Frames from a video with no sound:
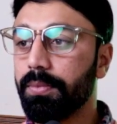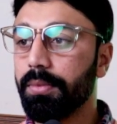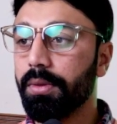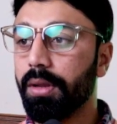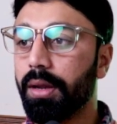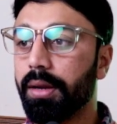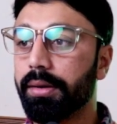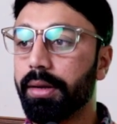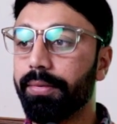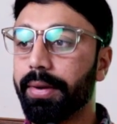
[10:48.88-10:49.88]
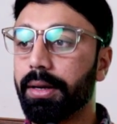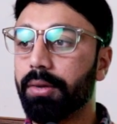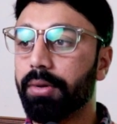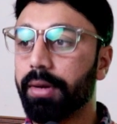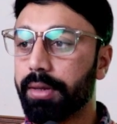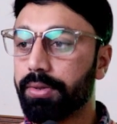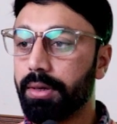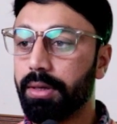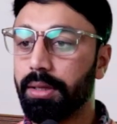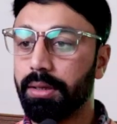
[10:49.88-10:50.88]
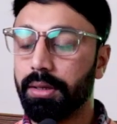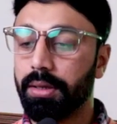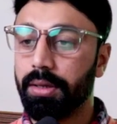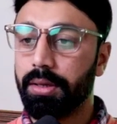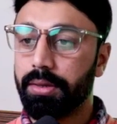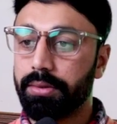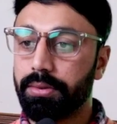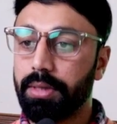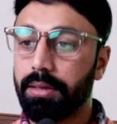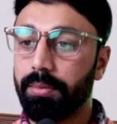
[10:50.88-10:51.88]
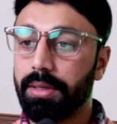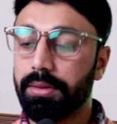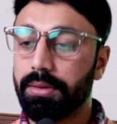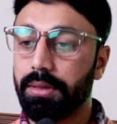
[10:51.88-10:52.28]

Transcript: And if I click on external, so that means